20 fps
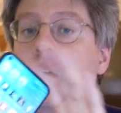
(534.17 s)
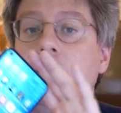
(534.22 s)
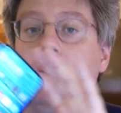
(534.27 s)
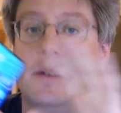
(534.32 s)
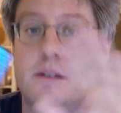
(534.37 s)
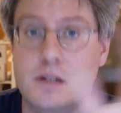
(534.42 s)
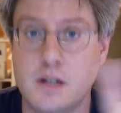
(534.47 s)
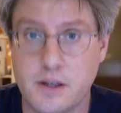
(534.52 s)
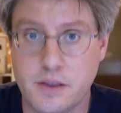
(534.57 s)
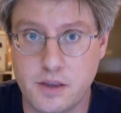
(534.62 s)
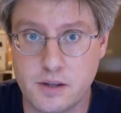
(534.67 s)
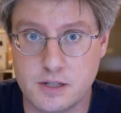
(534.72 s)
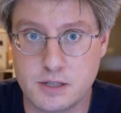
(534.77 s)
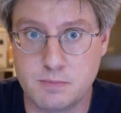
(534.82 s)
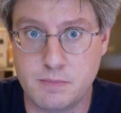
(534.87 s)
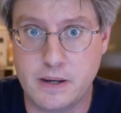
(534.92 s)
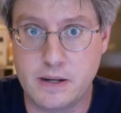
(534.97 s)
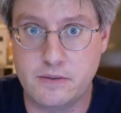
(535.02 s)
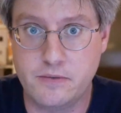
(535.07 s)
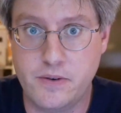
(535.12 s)
nothing
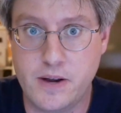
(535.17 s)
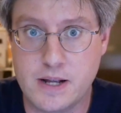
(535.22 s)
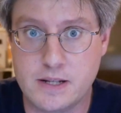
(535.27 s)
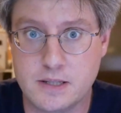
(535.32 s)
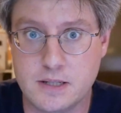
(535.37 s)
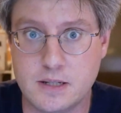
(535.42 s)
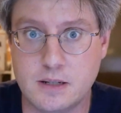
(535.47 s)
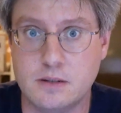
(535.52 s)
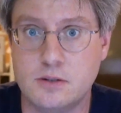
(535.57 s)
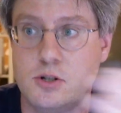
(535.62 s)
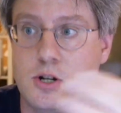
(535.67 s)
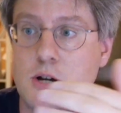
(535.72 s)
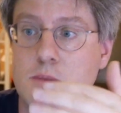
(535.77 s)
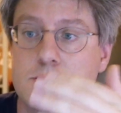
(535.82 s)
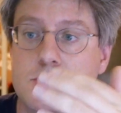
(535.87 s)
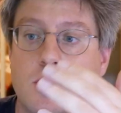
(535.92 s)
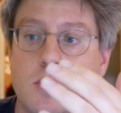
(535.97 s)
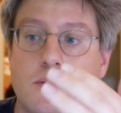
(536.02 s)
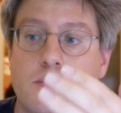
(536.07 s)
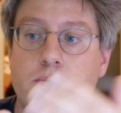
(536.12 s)
fancy. In
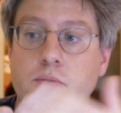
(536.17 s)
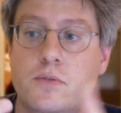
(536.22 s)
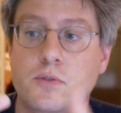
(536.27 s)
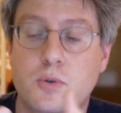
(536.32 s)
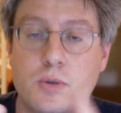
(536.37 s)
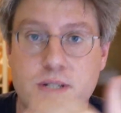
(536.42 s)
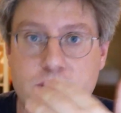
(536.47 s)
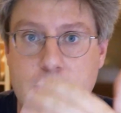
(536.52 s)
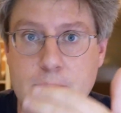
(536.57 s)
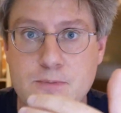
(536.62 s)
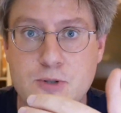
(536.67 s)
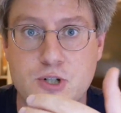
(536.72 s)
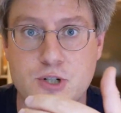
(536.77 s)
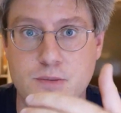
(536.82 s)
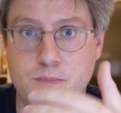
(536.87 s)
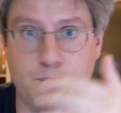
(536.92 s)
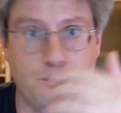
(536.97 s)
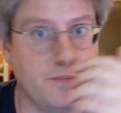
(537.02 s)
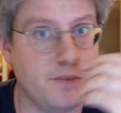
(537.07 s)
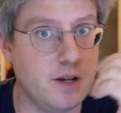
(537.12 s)
terms of
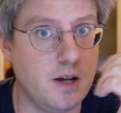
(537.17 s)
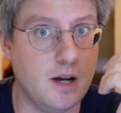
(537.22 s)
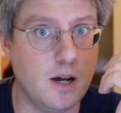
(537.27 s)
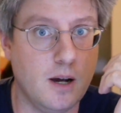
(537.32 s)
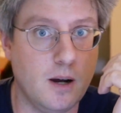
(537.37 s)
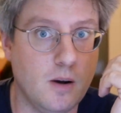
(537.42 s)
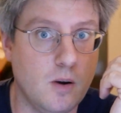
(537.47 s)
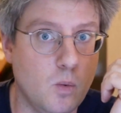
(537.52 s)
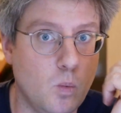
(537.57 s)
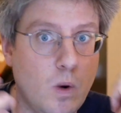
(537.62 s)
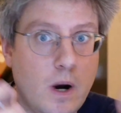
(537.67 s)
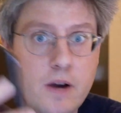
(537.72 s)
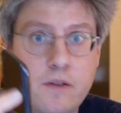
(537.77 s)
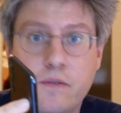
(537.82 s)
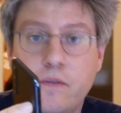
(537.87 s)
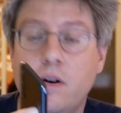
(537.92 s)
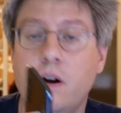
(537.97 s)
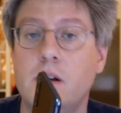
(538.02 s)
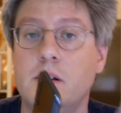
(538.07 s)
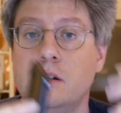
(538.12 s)
reception,
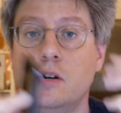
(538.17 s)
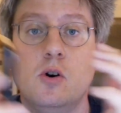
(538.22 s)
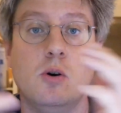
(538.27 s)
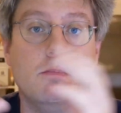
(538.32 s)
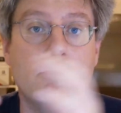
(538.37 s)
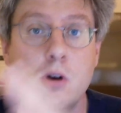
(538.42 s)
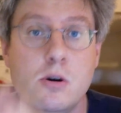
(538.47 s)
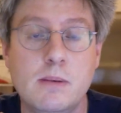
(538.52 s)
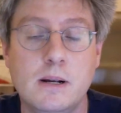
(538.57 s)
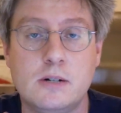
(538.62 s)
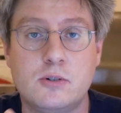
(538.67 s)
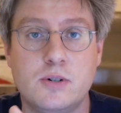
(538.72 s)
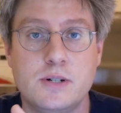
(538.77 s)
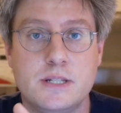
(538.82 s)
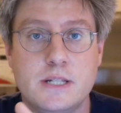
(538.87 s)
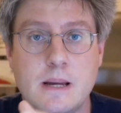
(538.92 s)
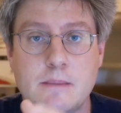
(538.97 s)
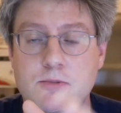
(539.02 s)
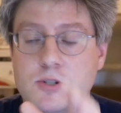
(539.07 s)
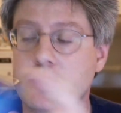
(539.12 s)
Wi-Fi or mobile
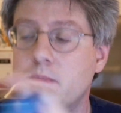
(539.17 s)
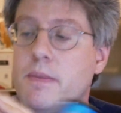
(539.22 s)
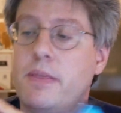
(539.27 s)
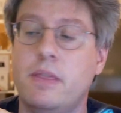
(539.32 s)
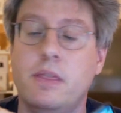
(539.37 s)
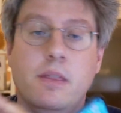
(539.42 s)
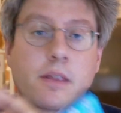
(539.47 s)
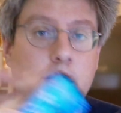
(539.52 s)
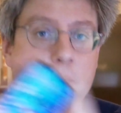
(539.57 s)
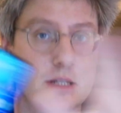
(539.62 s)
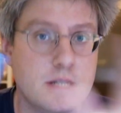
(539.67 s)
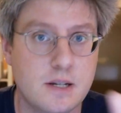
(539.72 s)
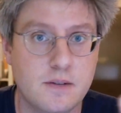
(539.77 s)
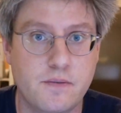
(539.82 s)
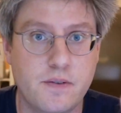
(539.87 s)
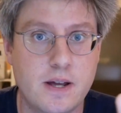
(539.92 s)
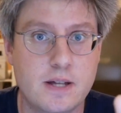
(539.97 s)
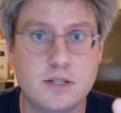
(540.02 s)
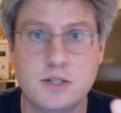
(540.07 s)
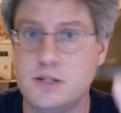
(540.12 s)
reception, nothing
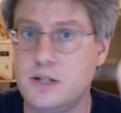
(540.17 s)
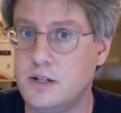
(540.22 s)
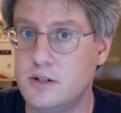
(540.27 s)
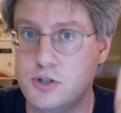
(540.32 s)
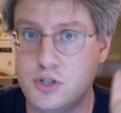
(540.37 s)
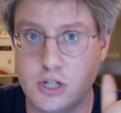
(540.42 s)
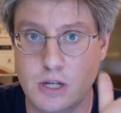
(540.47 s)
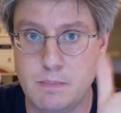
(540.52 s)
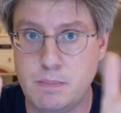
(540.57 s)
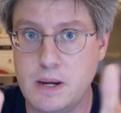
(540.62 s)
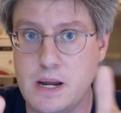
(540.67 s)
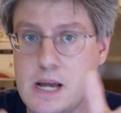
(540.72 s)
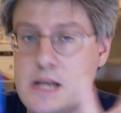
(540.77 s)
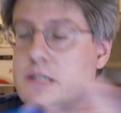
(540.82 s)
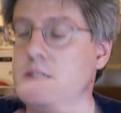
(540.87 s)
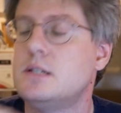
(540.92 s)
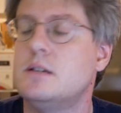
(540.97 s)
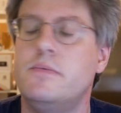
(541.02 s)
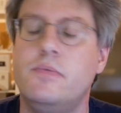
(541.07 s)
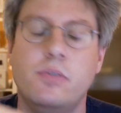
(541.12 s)
fancy.
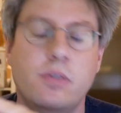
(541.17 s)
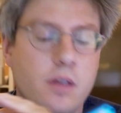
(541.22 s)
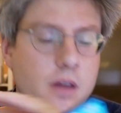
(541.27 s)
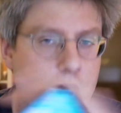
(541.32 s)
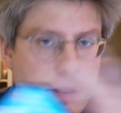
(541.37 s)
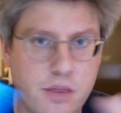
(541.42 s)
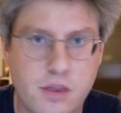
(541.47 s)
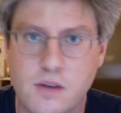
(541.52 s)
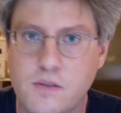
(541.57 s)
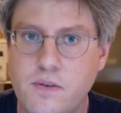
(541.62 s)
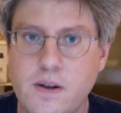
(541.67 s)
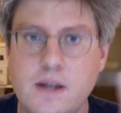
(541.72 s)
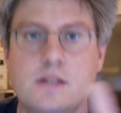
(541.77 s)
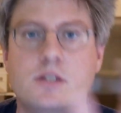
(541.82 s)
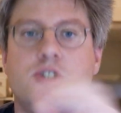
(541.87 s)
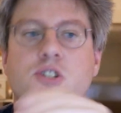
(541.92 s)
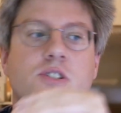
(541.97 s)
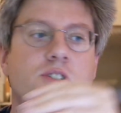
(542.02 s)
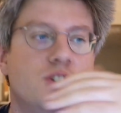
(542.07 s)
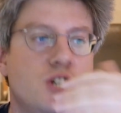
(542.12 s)
GPS, nothing
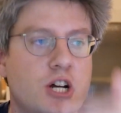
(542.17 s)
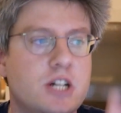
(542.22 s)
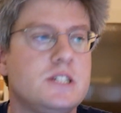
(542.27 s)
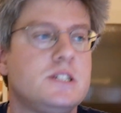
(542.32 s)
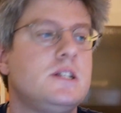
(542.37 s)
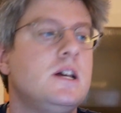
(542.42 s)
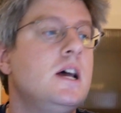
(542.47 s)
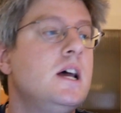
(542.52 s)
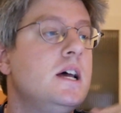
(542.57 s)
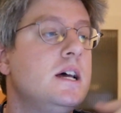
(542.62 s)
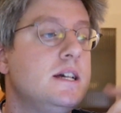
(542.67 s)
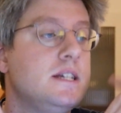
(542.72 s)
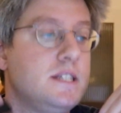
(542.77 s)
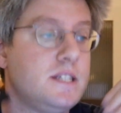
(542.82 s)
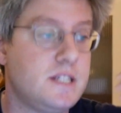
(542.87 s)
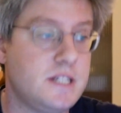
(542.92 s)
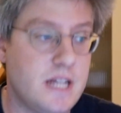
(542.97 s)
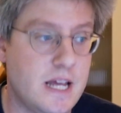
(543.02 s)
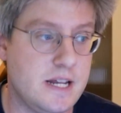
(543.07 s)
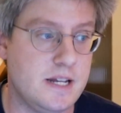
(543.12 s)
fancy. It's just
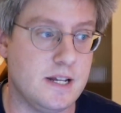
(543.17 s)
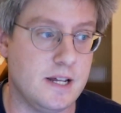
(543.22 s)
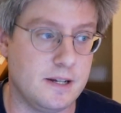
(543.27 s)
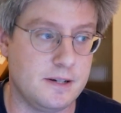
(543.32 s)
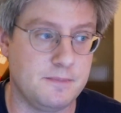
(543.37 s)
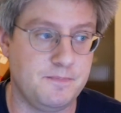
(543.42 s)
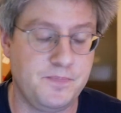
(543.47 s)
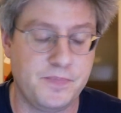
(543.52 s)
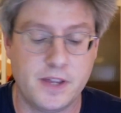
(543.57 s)
standard.